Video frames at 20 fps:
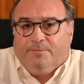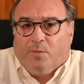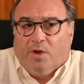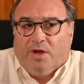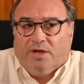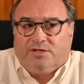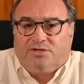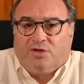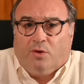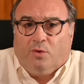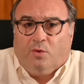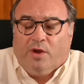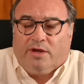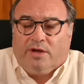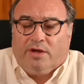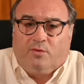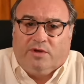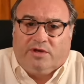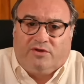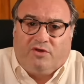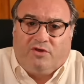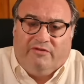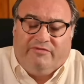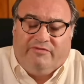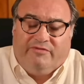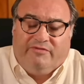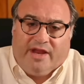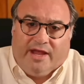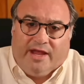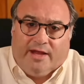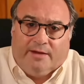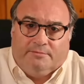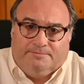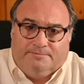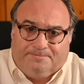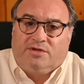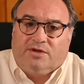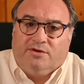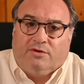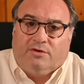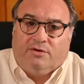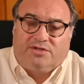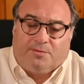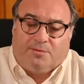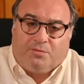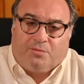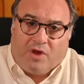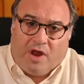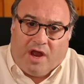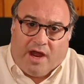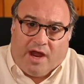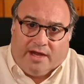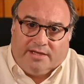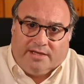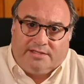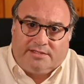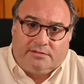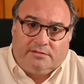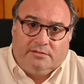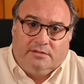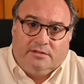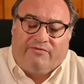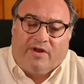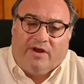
right so when when covid hit to no surprise